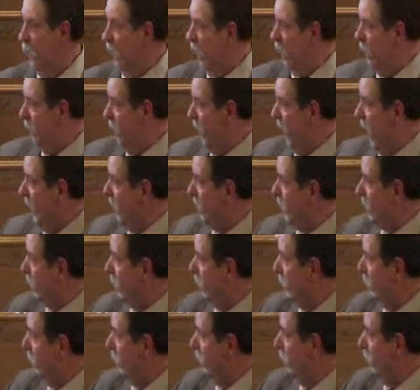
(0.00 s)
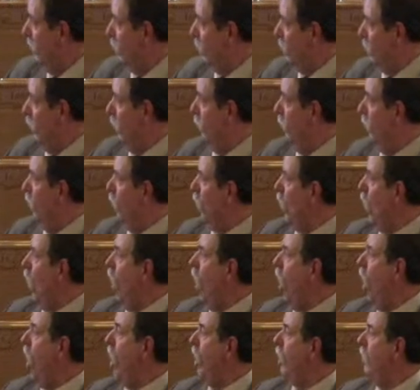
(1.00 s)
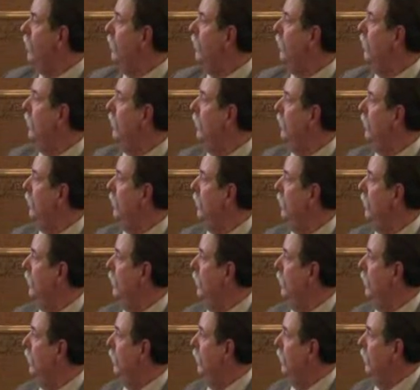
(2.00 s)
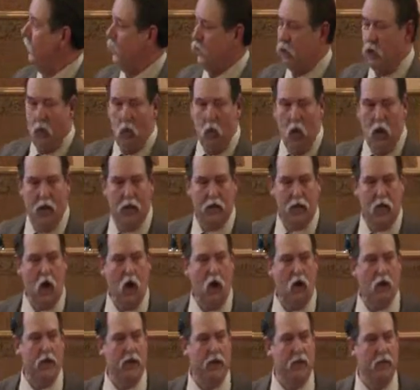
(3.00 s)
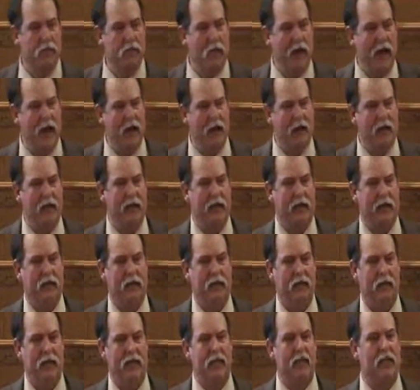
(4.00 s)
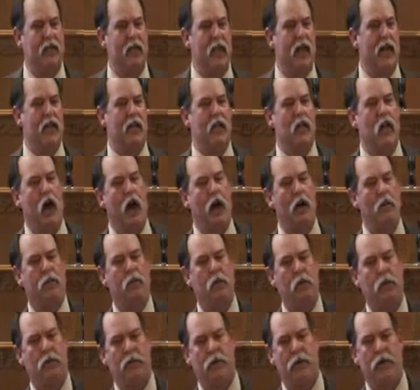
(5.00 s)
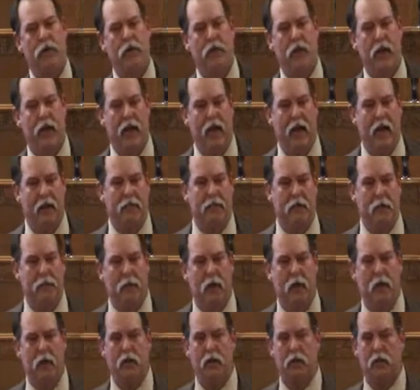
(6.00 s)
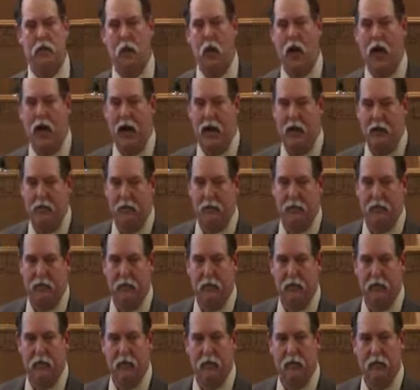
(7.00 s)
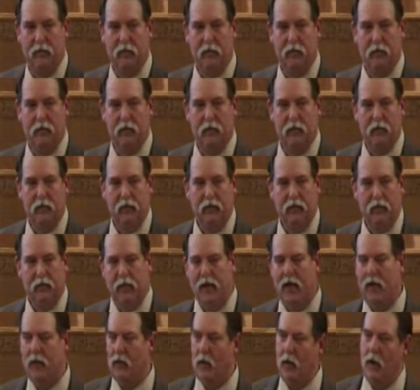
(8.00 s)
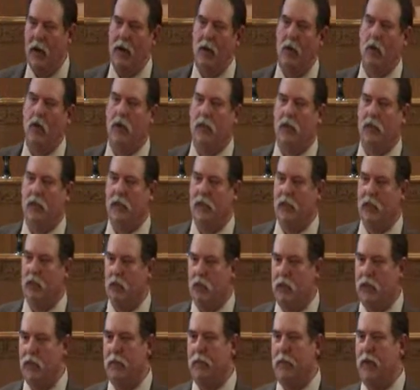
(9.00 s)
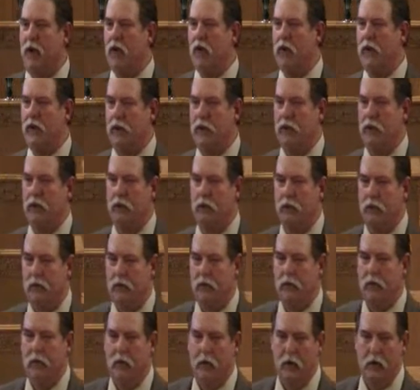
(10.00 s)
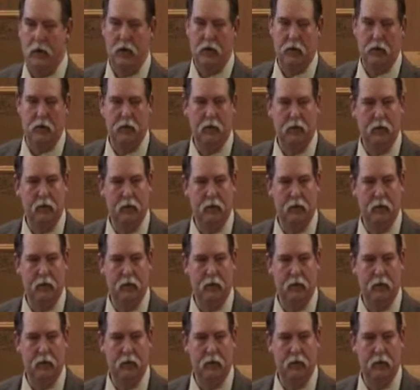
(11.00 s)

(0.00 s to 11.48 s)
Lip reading: And that's civil law. So what law did he violate? It's not lawful for you to have your brother's wife. And by the way, in what sense was he married to her?